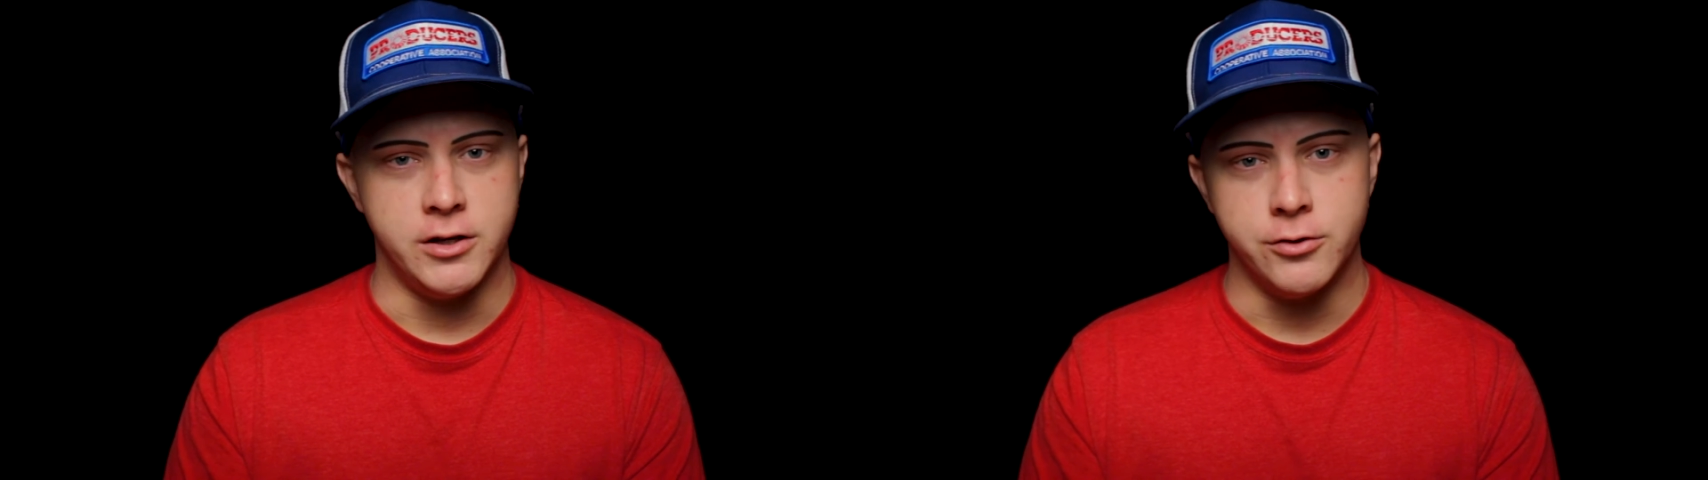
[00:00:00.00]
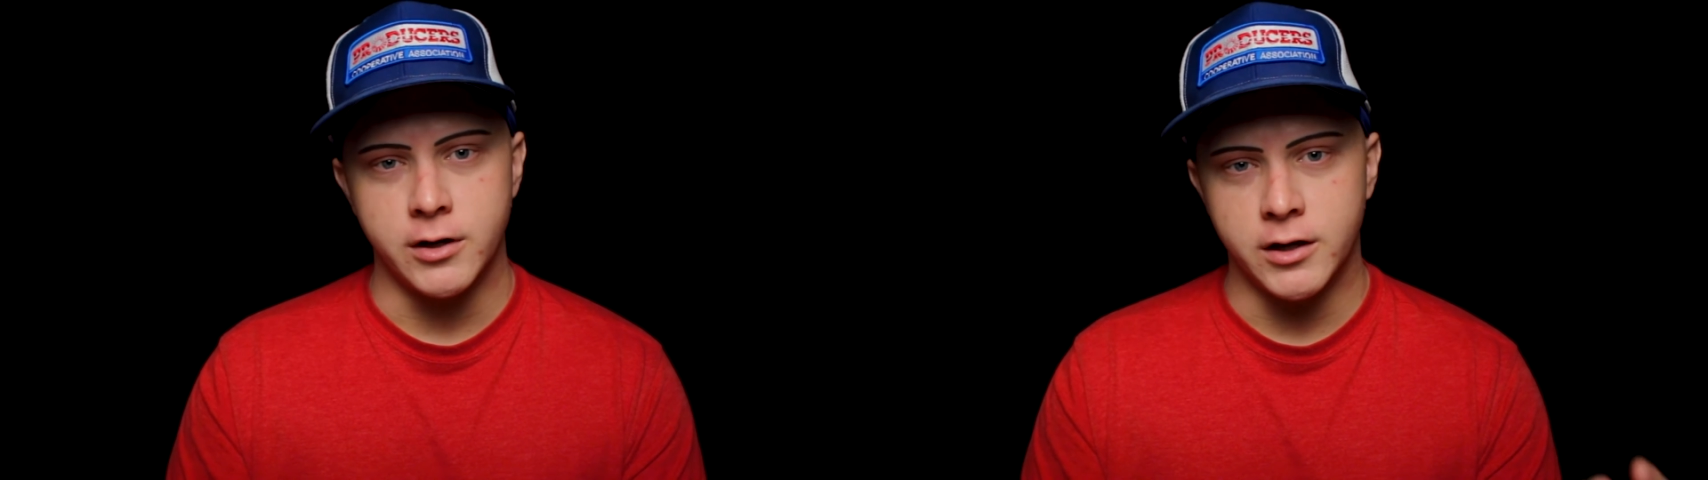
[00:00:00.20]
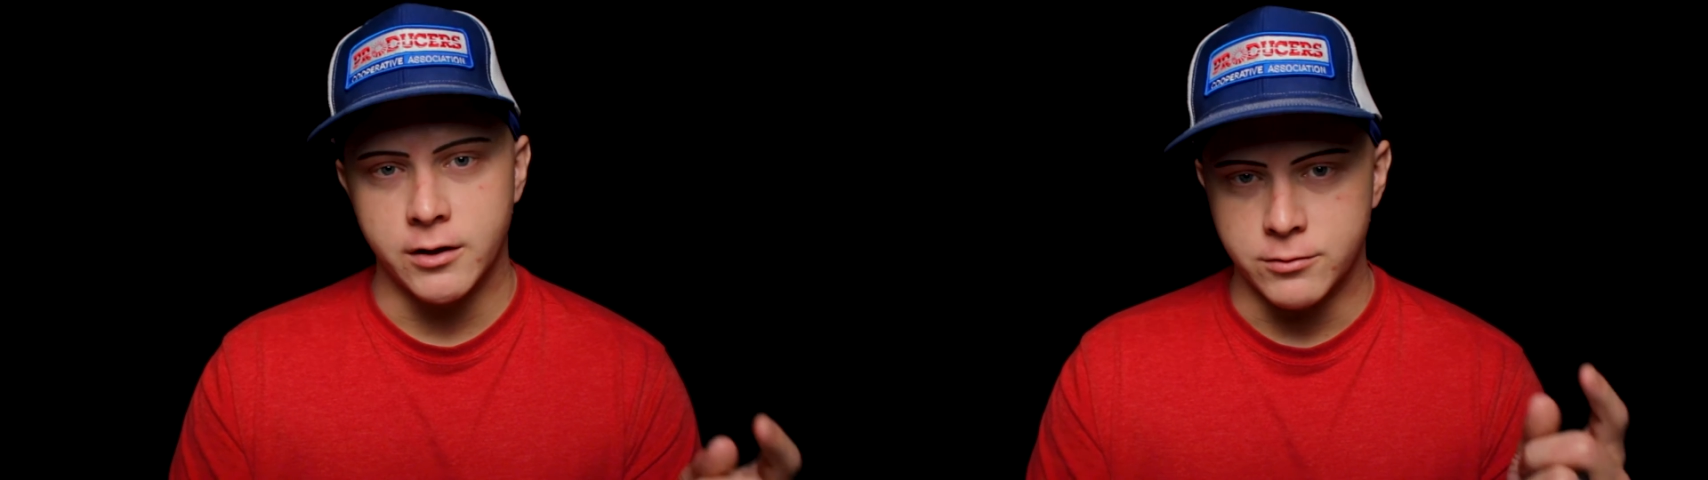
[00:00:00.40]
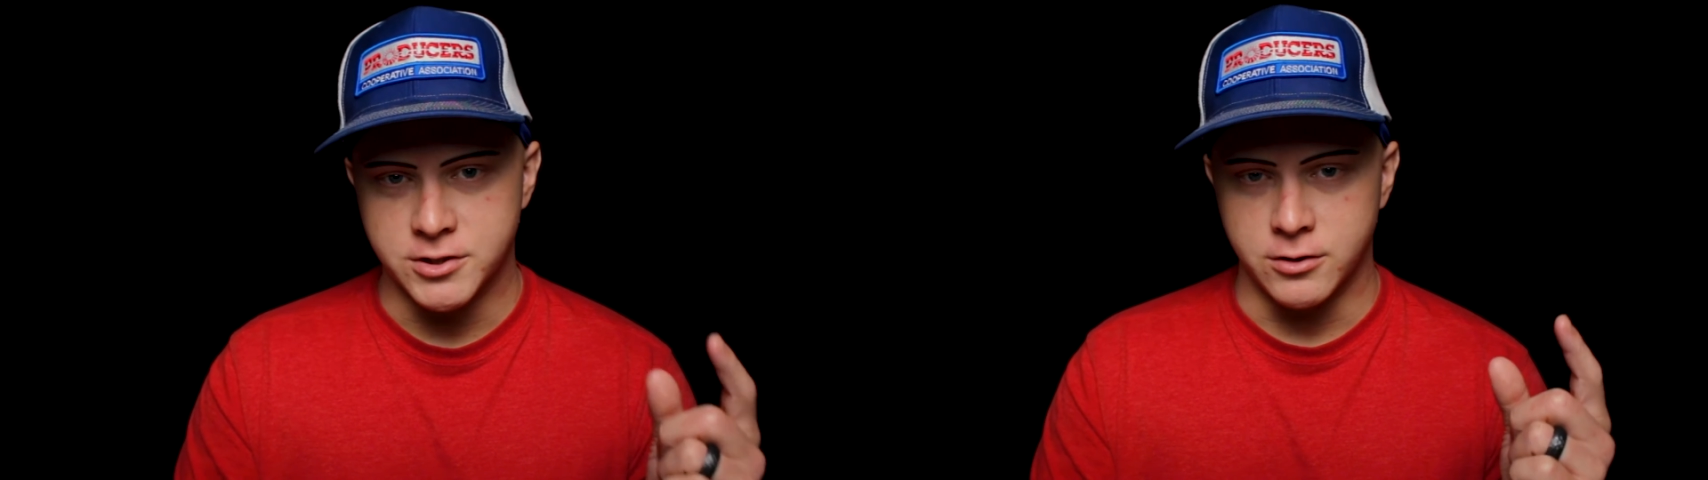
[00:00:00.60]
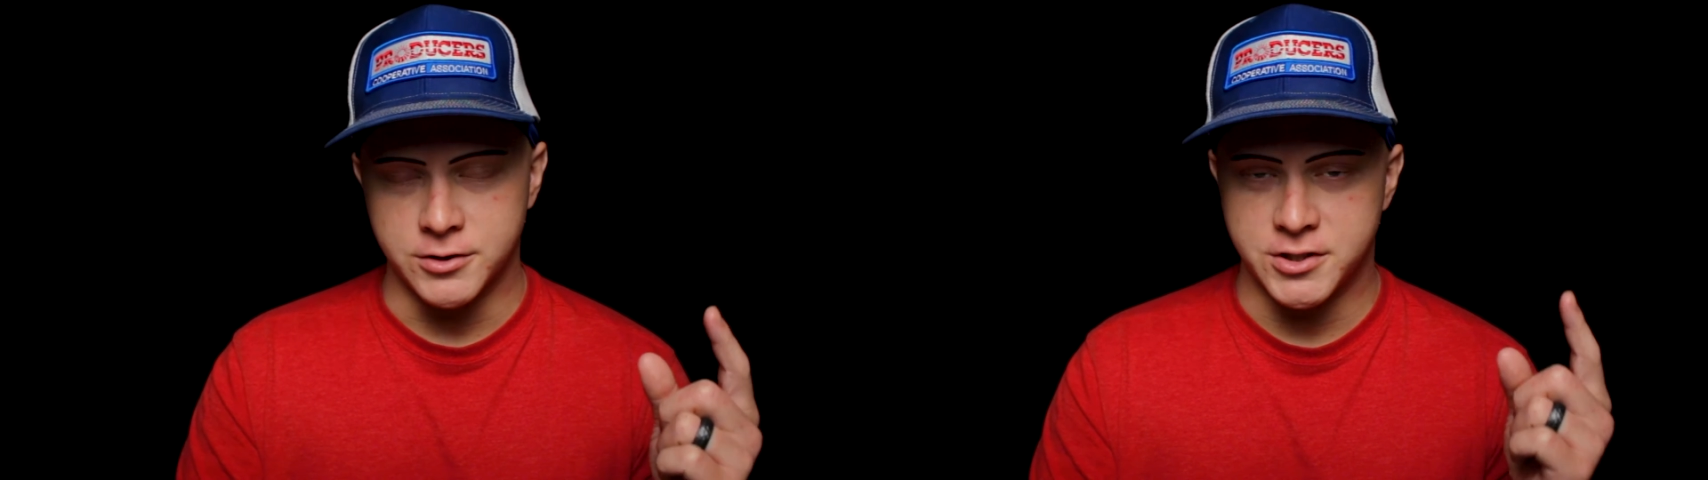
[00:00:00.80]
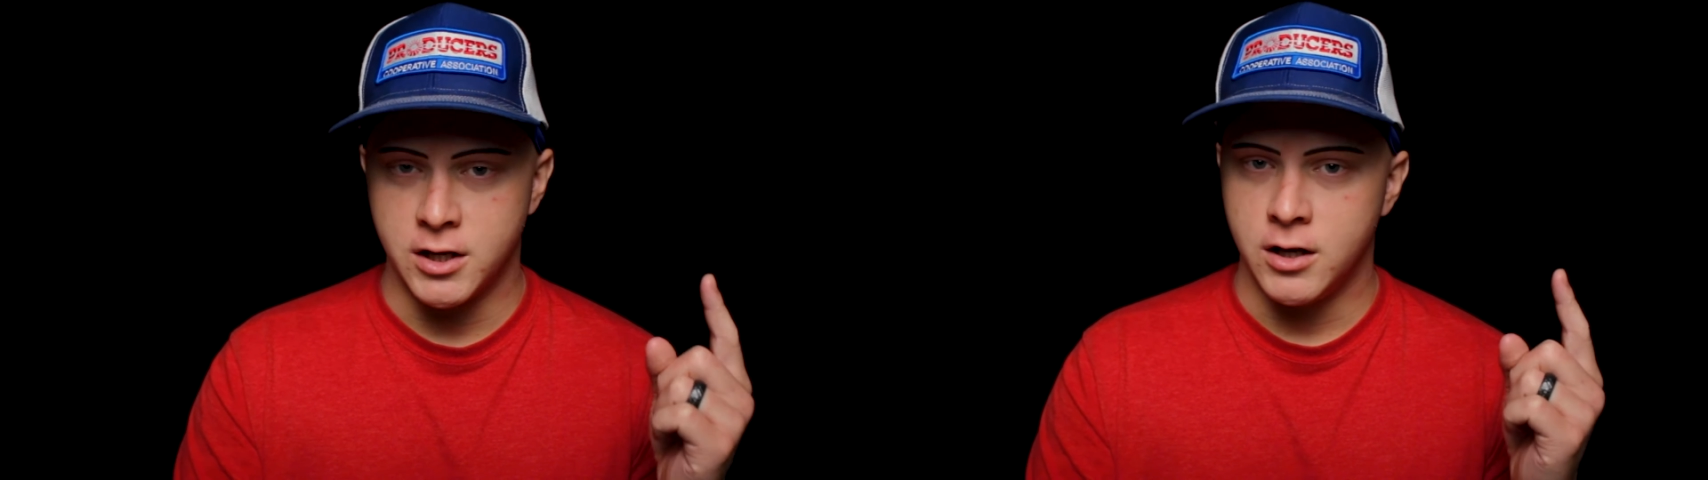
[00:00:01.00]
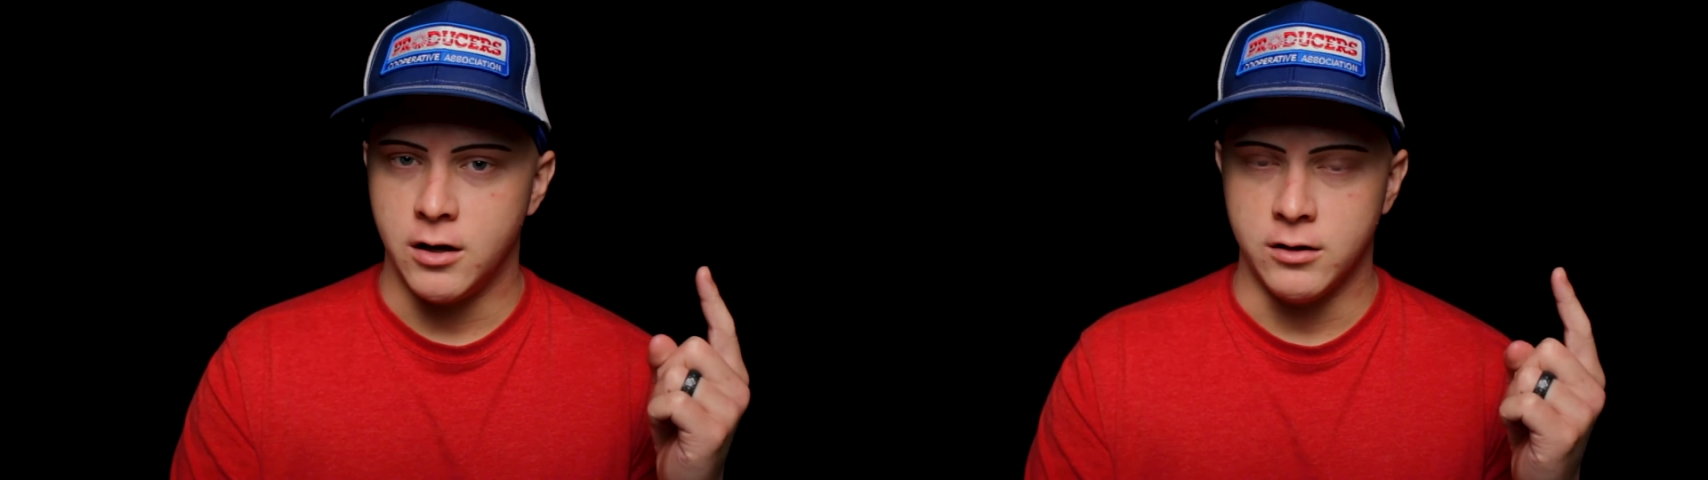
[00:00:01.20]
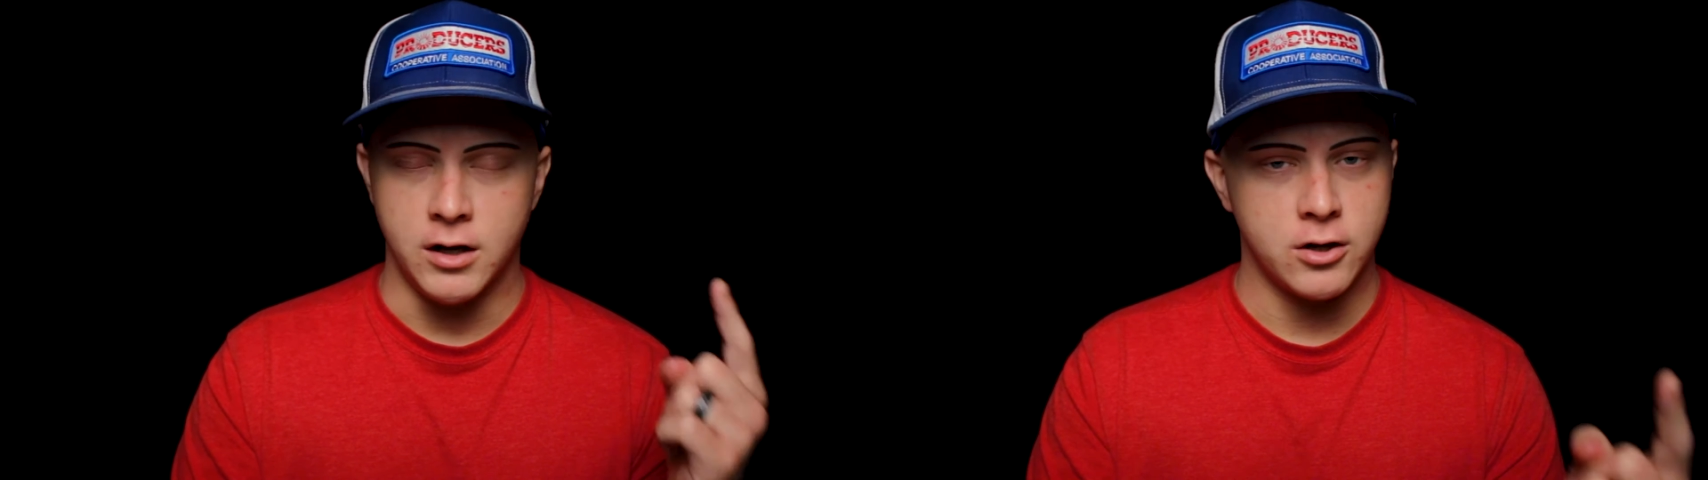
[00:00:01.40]
You can get results
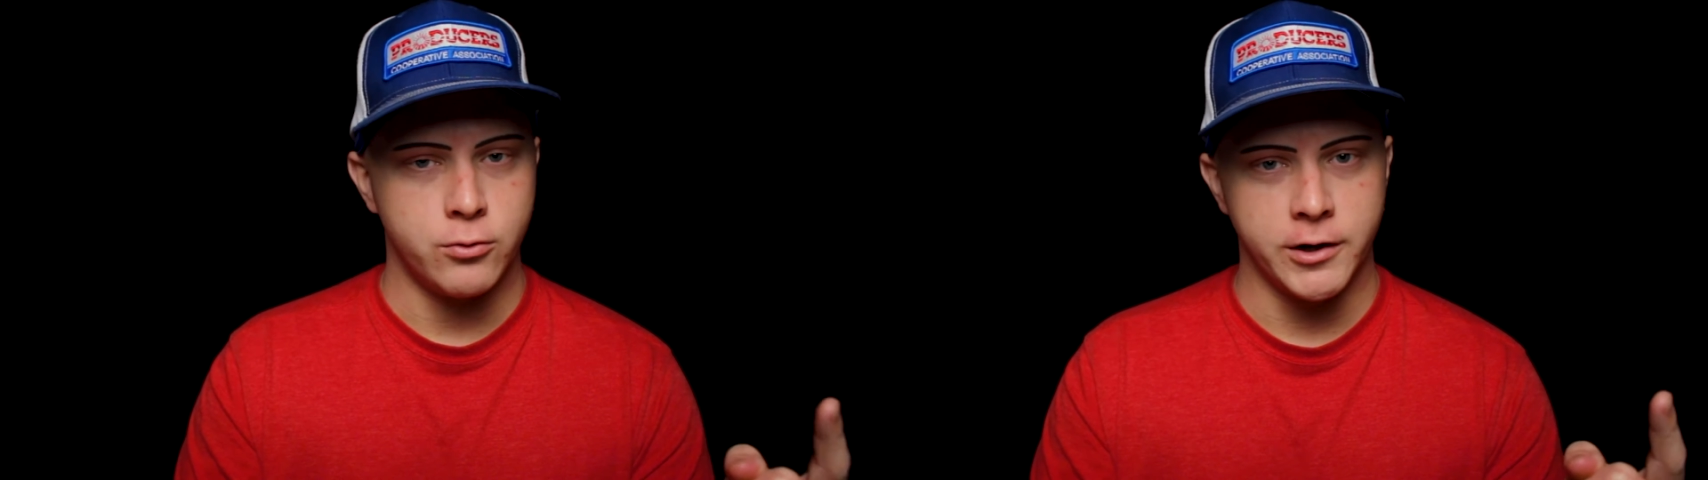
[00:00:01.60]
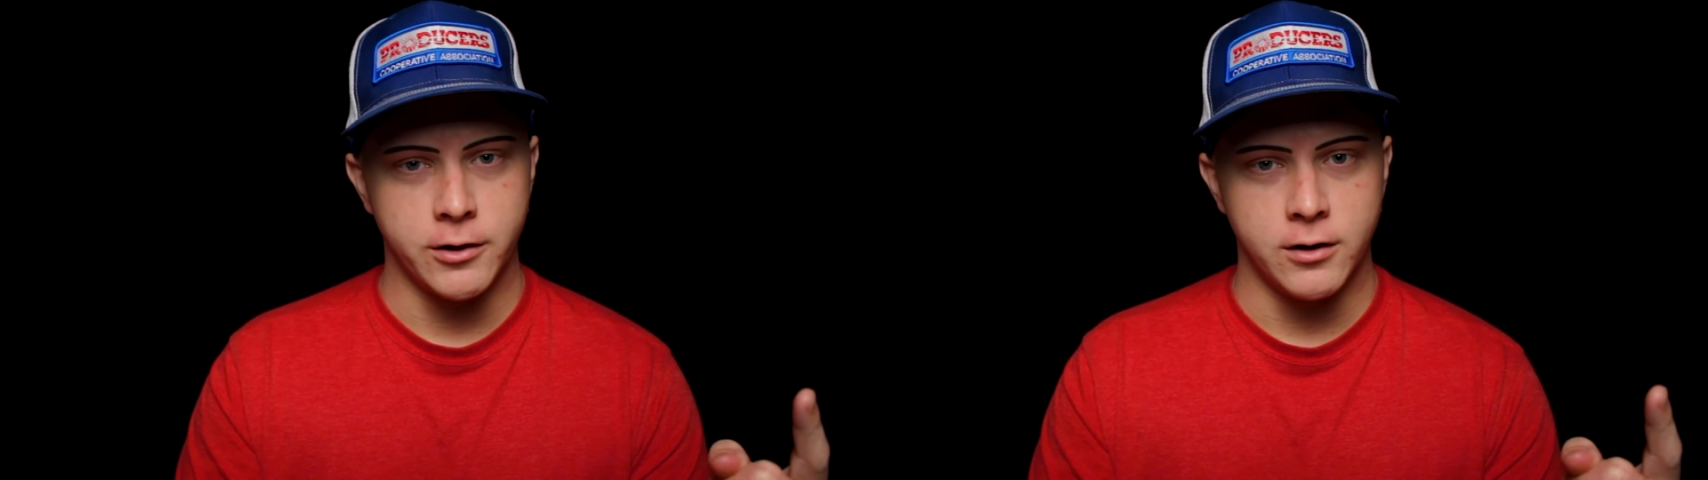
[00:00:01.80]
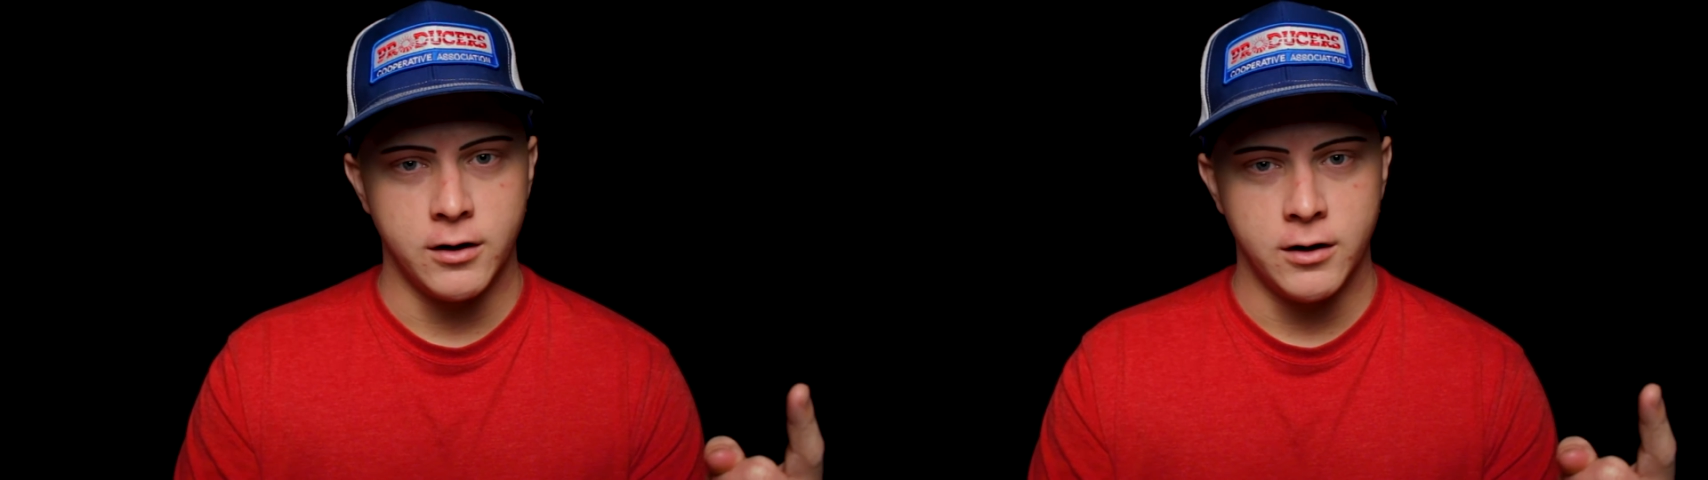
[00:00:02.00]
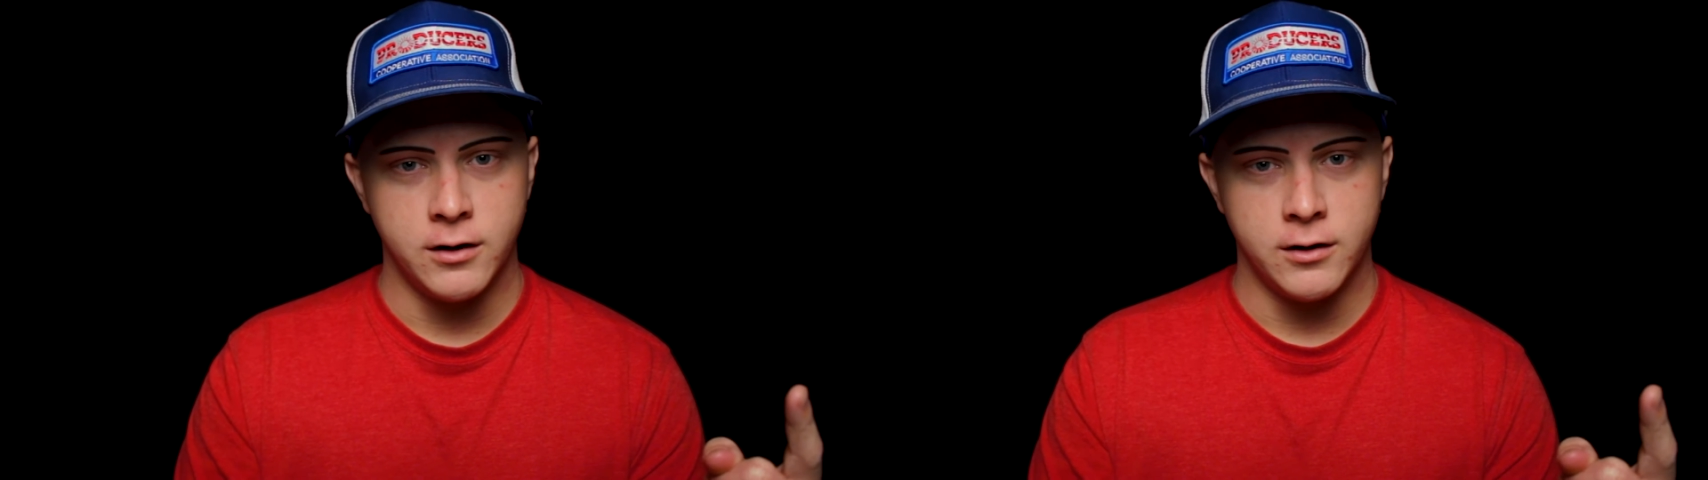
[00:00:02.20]
a lot quicker,